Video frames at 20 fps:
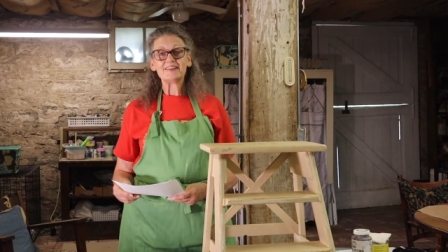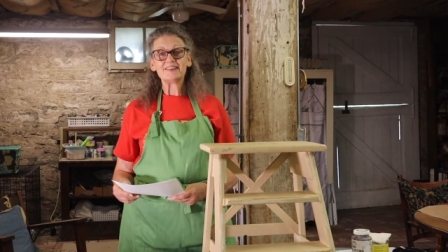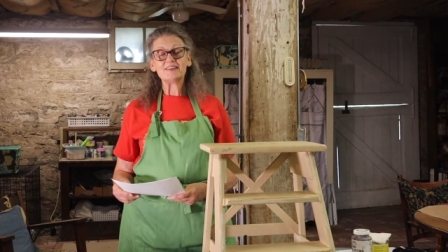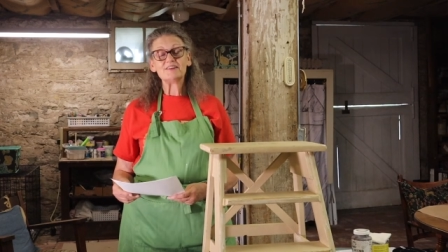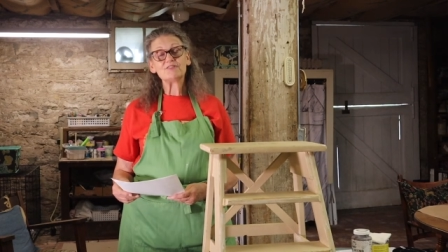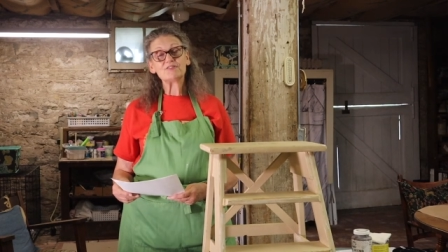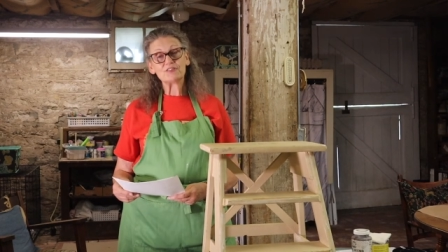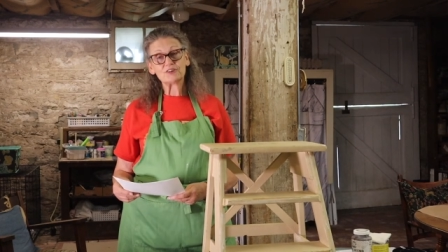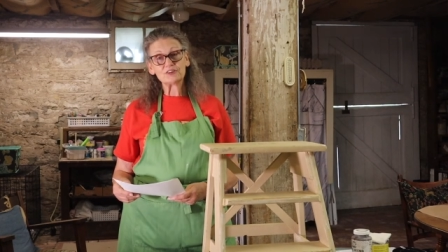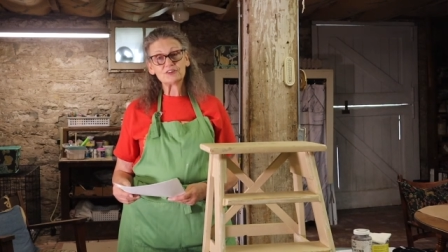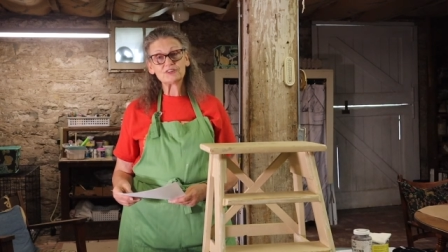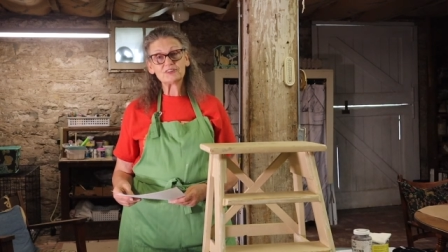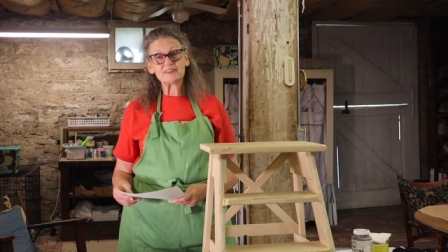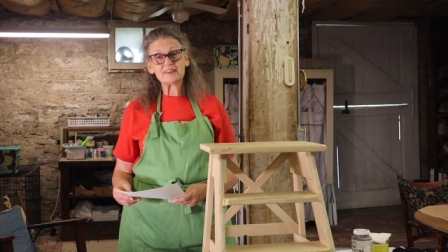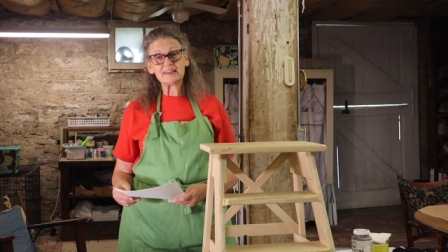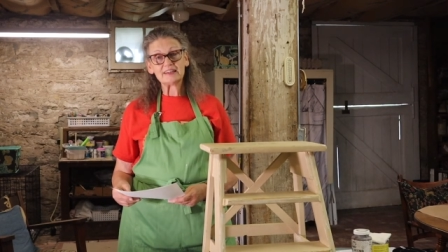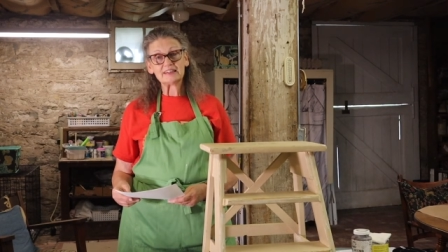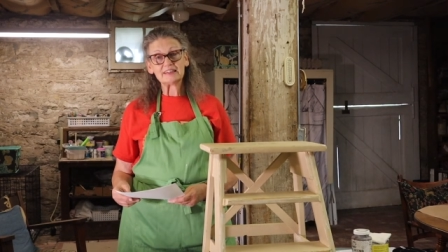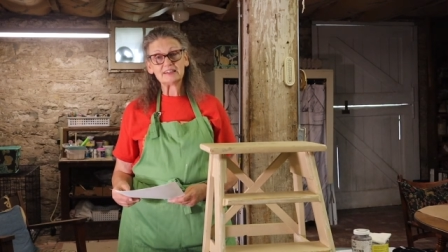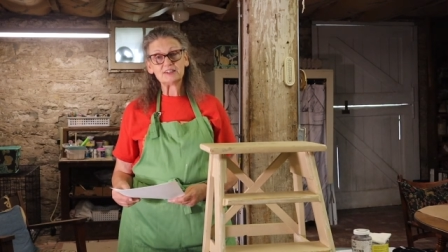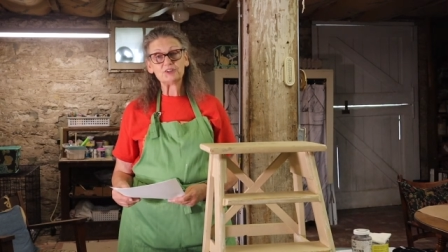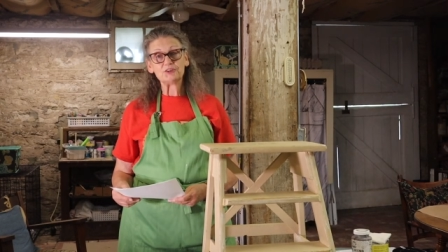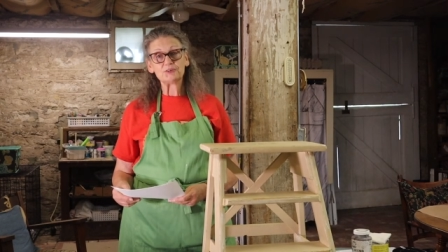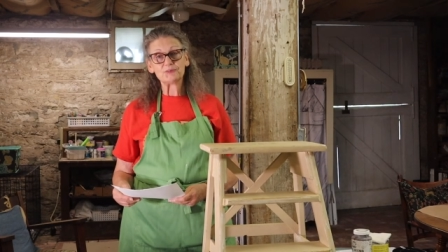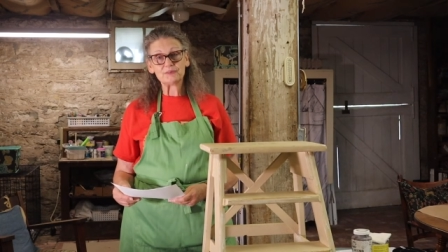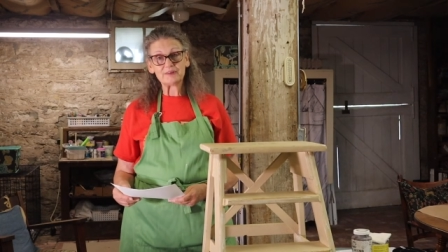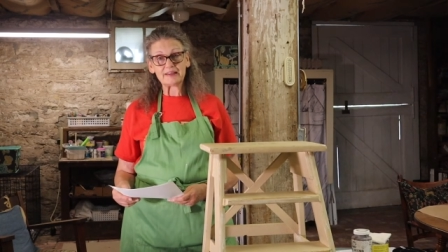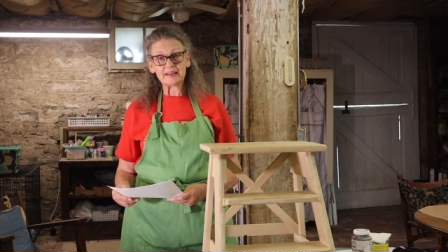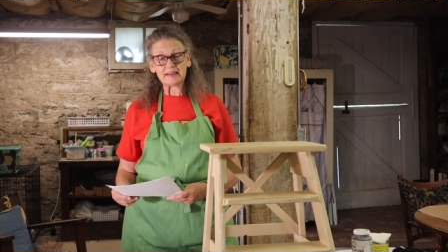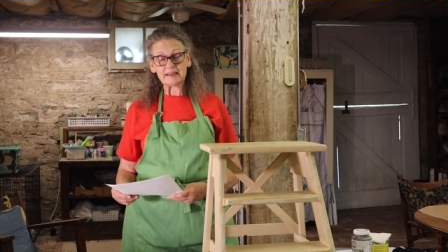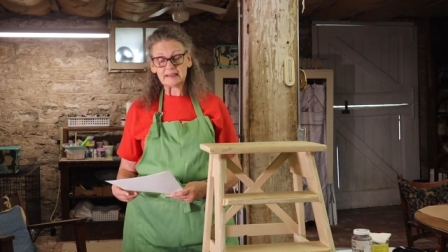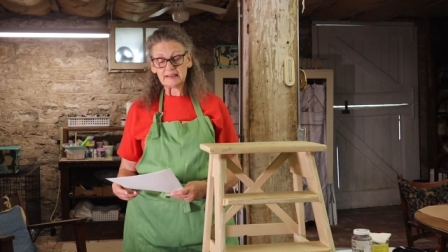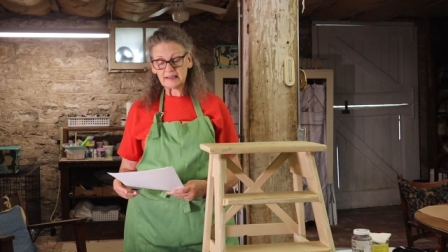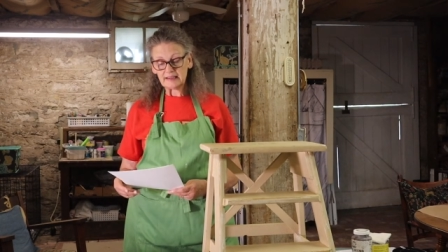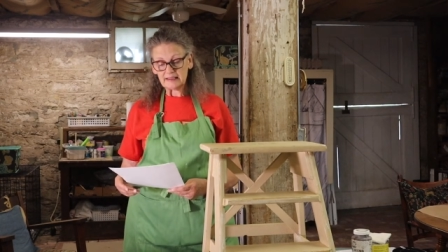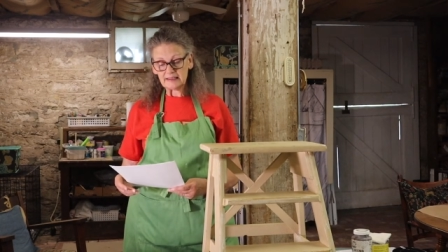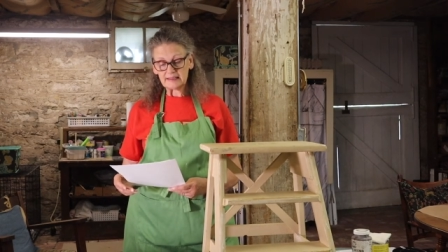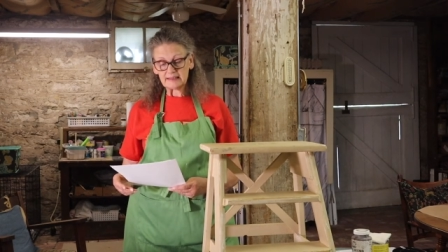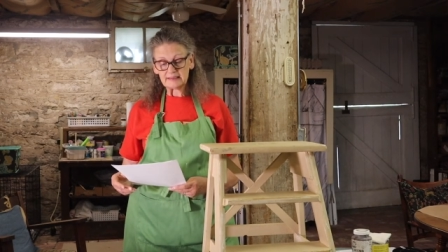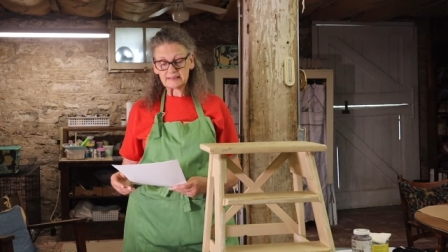The first thing that you'll need
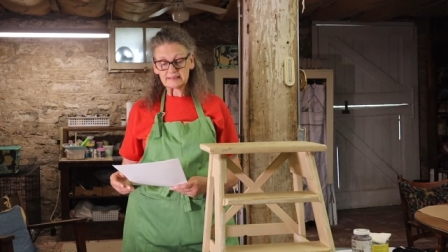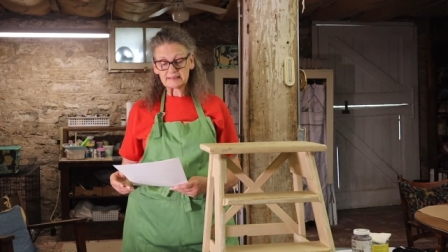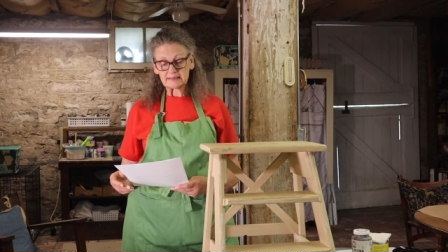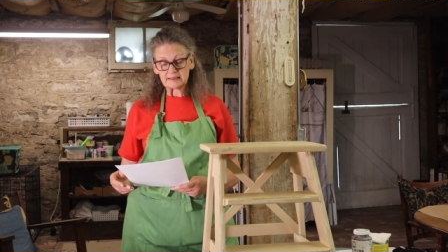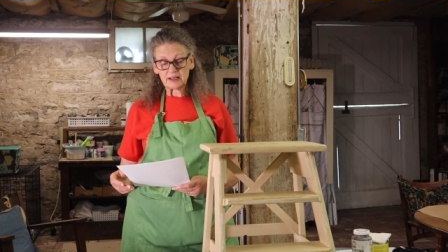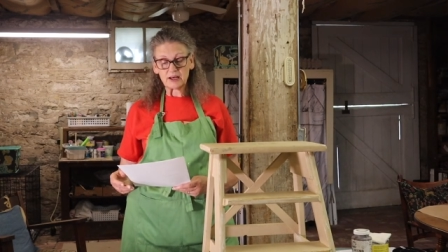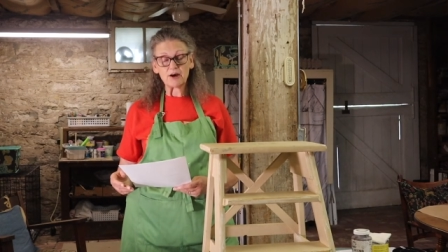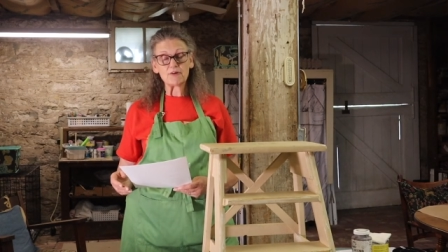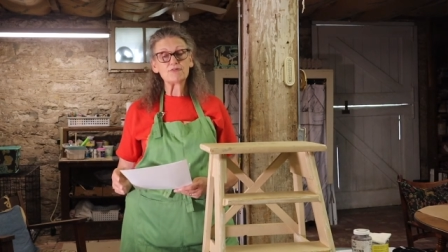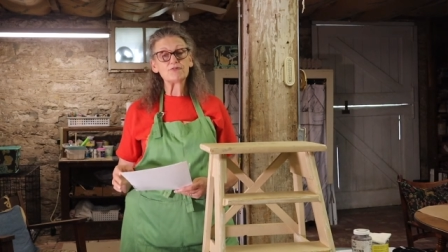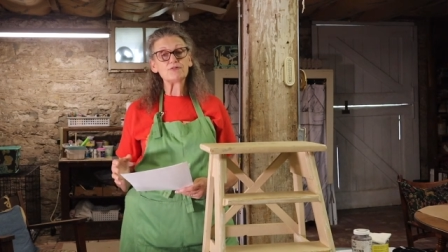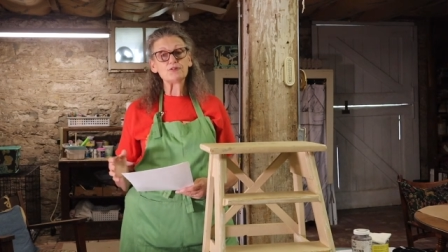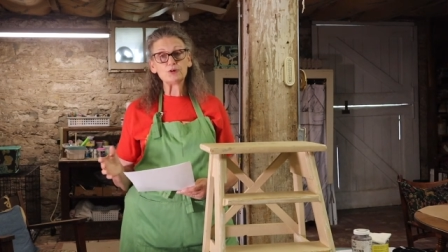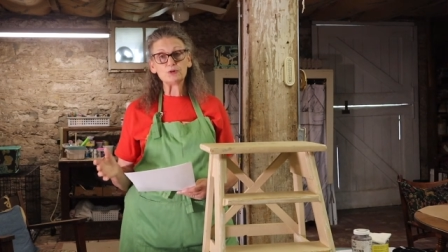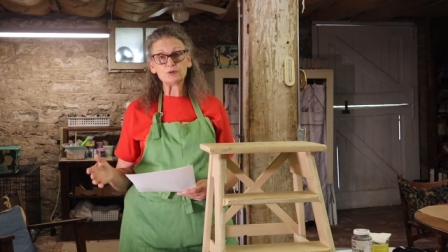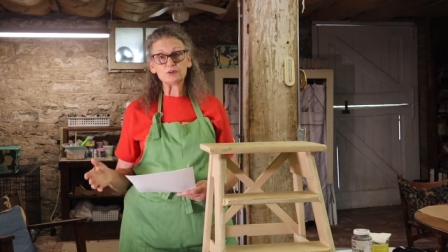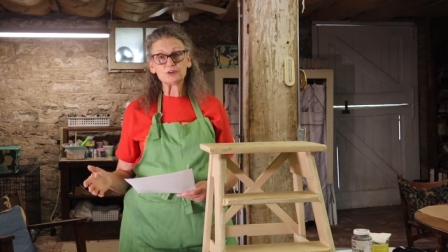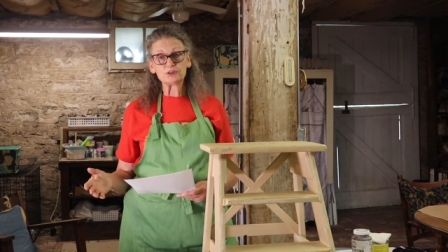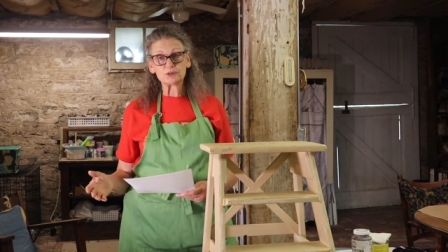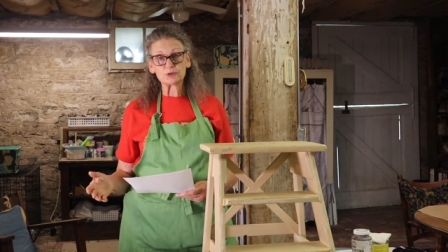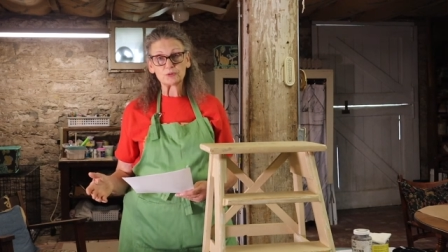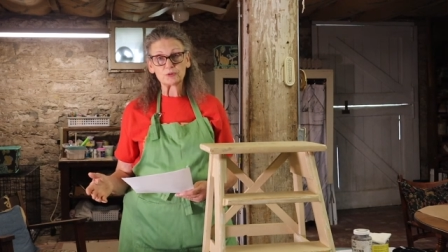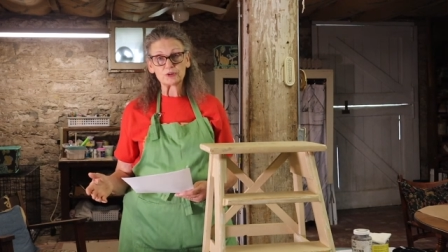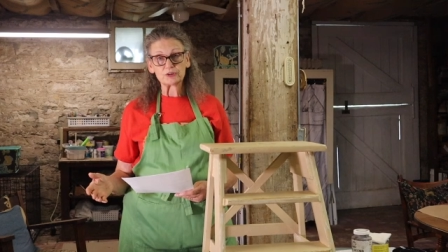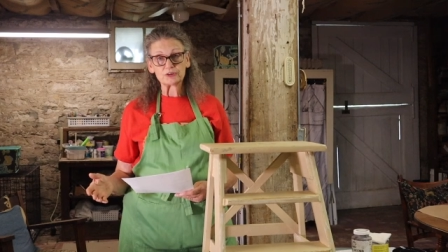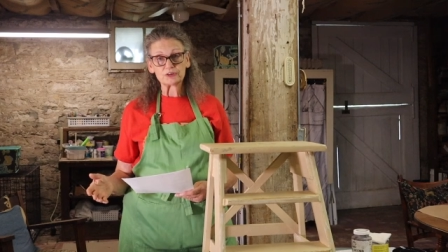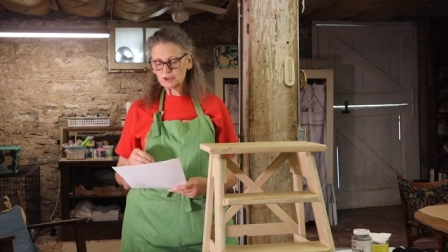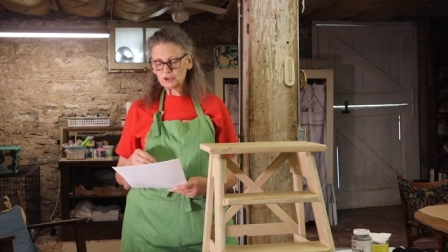is a food source.